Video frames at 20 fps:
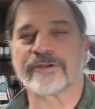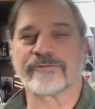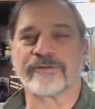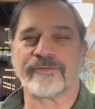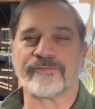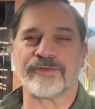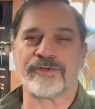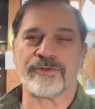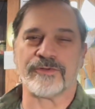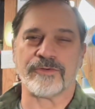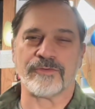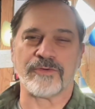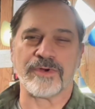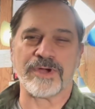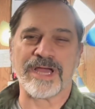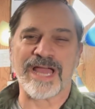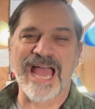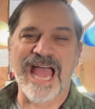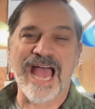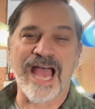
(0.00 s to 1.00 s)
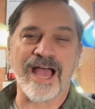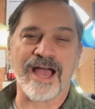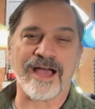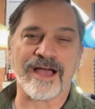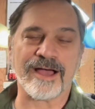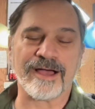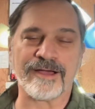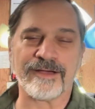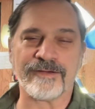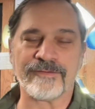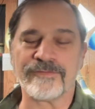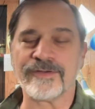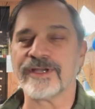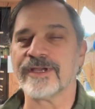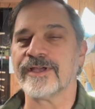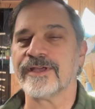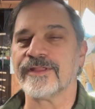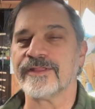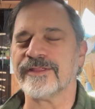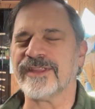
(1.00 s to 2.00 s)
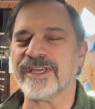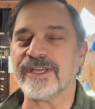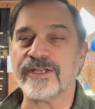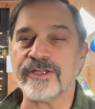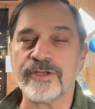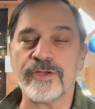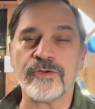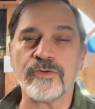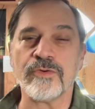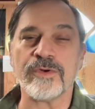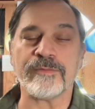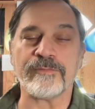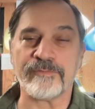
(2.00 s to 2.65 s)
review of the new